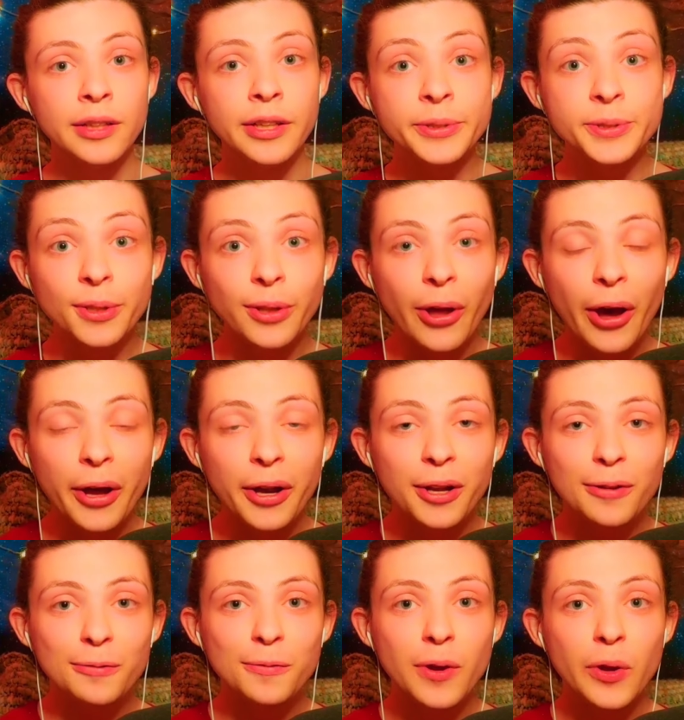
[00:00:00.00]
There's a lot
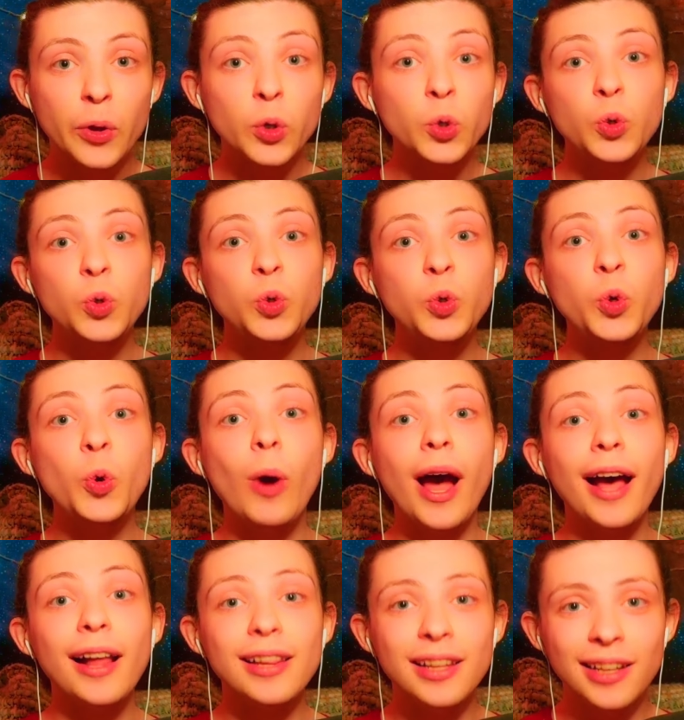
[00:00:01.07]
of
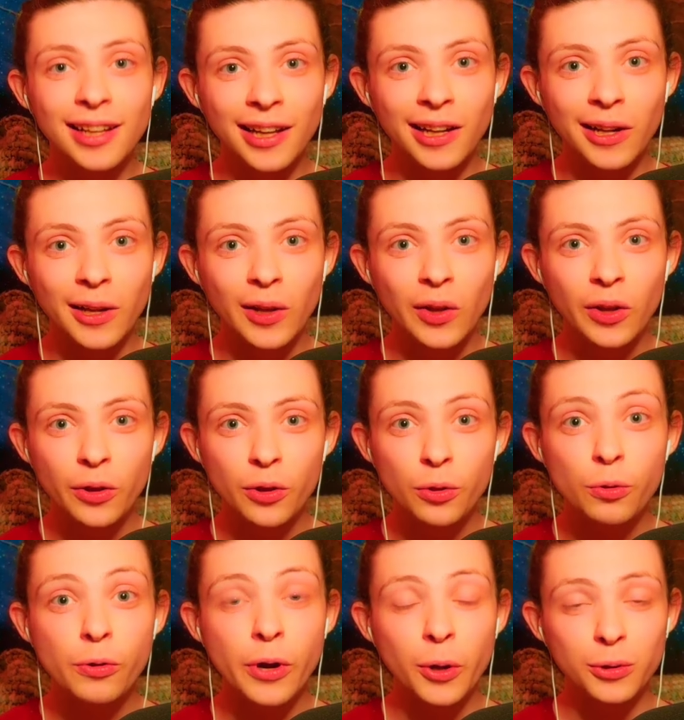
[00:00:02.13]
duality
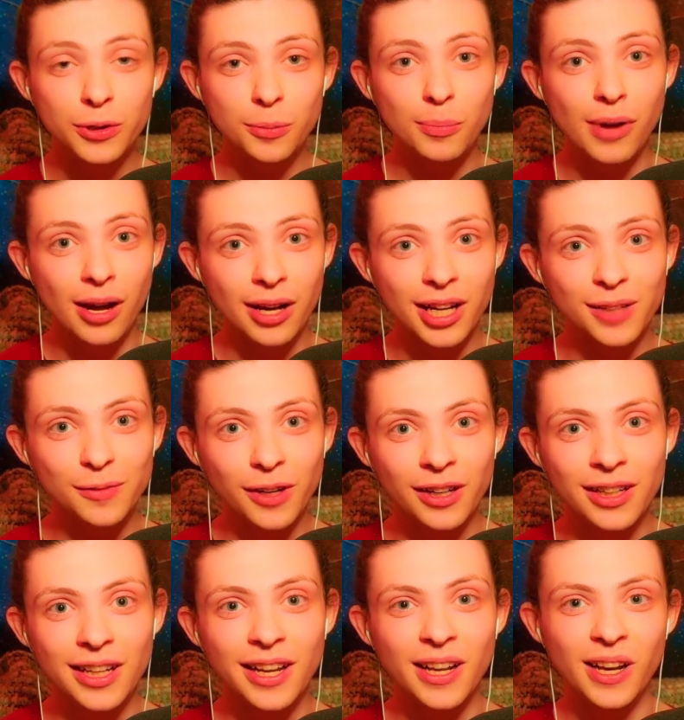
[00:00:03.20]
throughout the
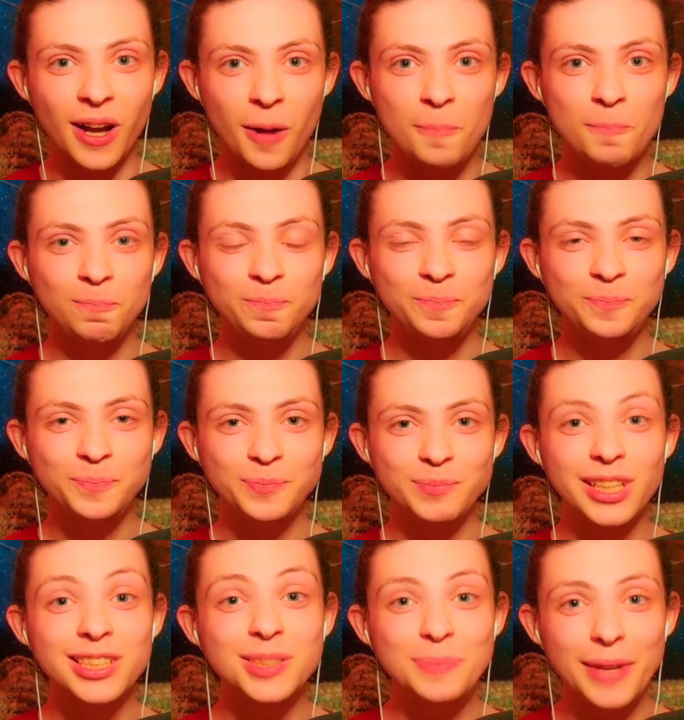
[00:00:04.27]
Bhagavad Gita,
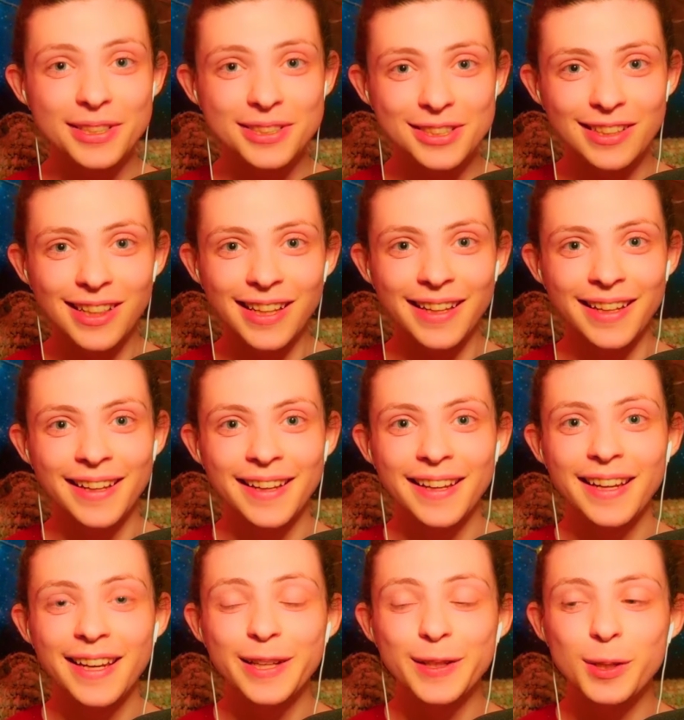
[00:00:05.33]
especially
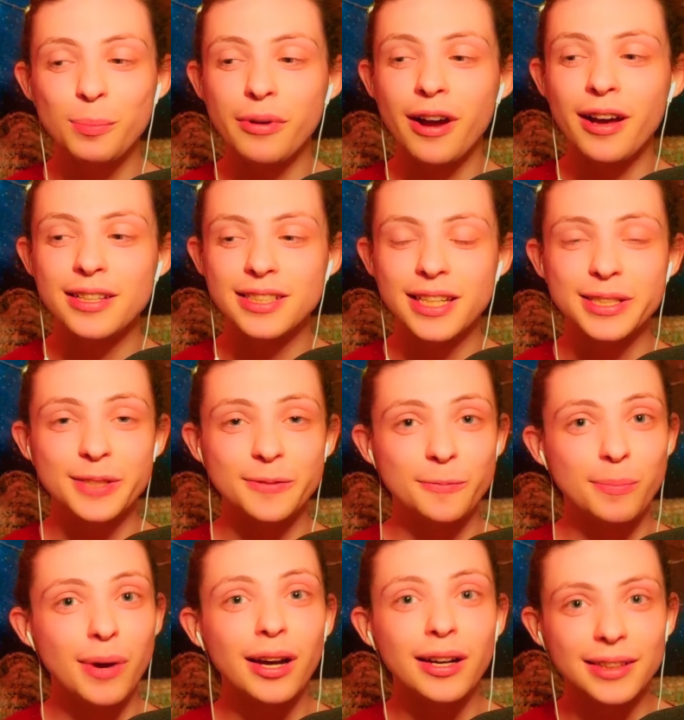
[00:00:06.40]
in the process
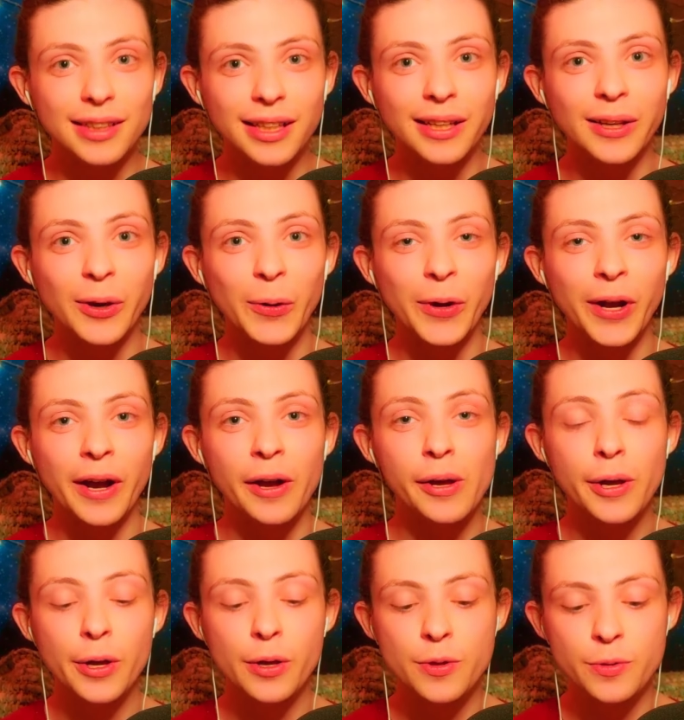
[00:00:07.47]
of Bhakti Yoga
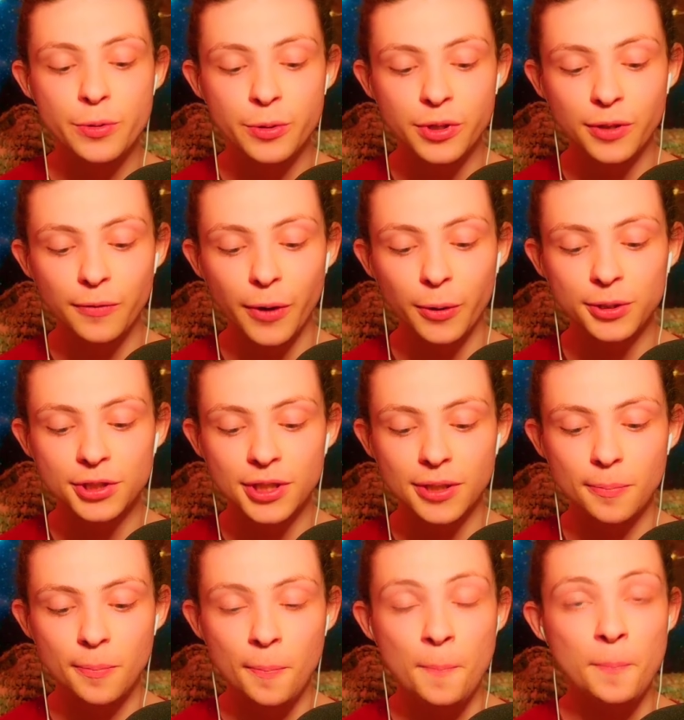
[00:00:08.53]
through
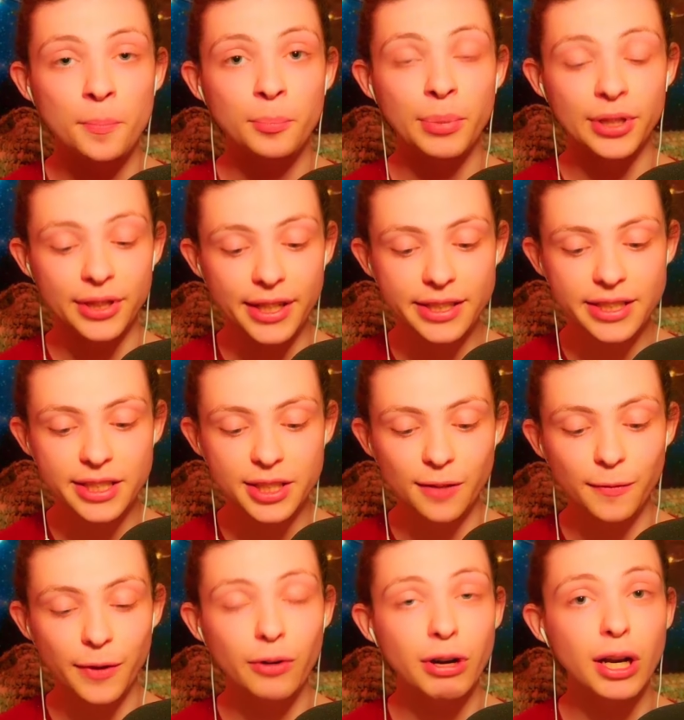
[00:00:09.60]
devotion. But this is
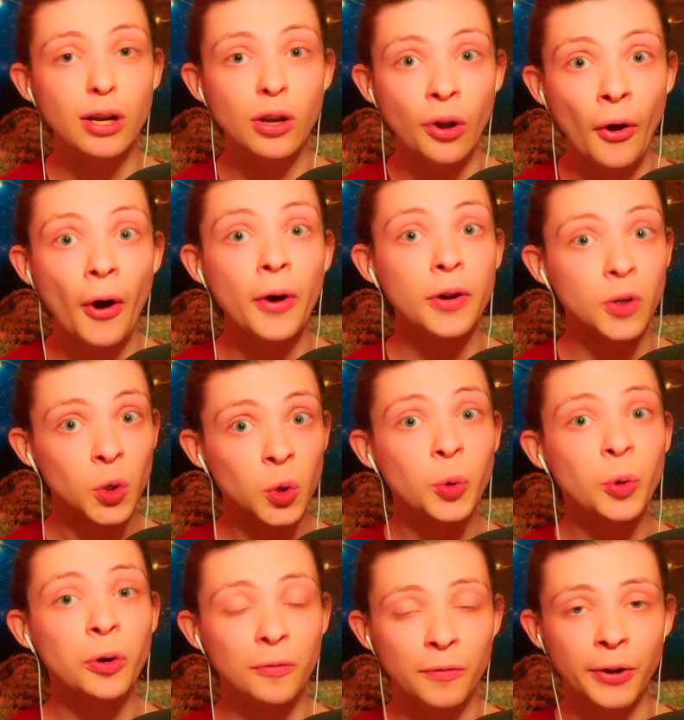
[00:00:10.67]
a very
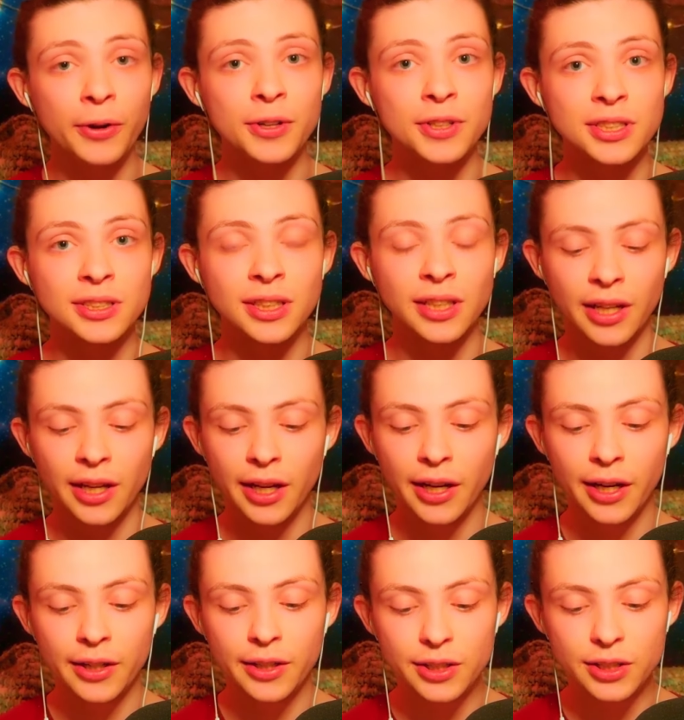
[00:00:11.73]
non-dual verse
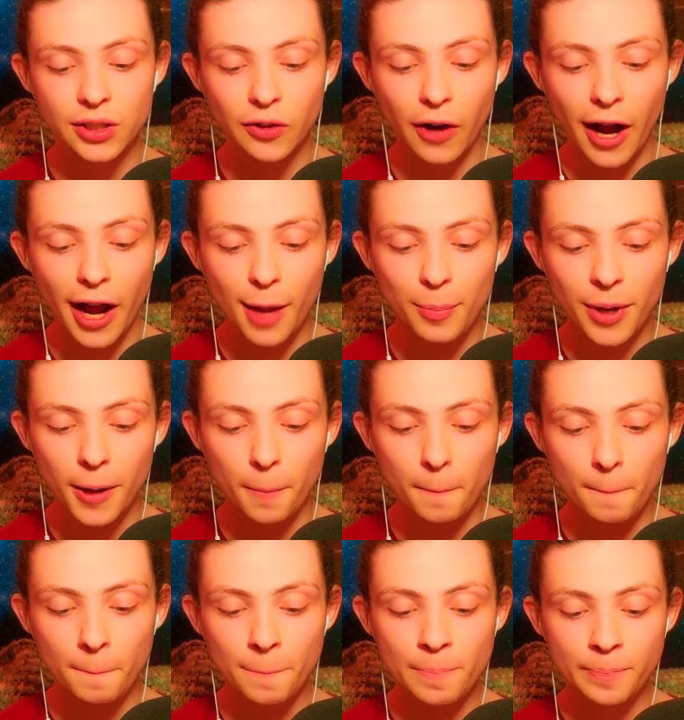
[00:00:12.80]
describing
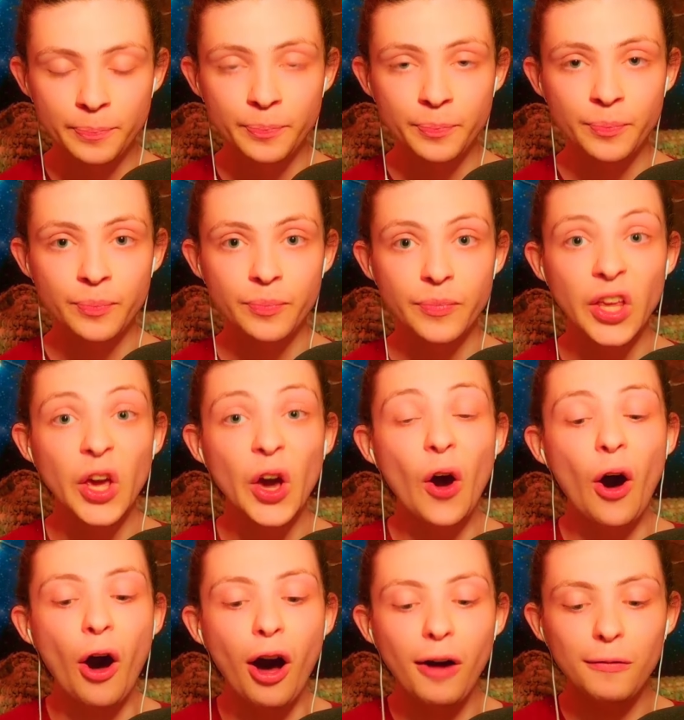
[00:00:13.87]
the
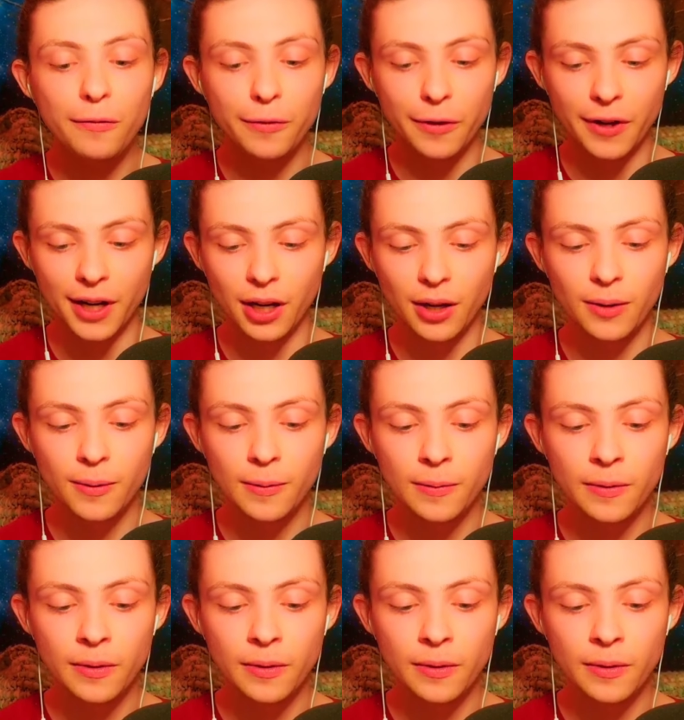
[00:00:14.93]
offering,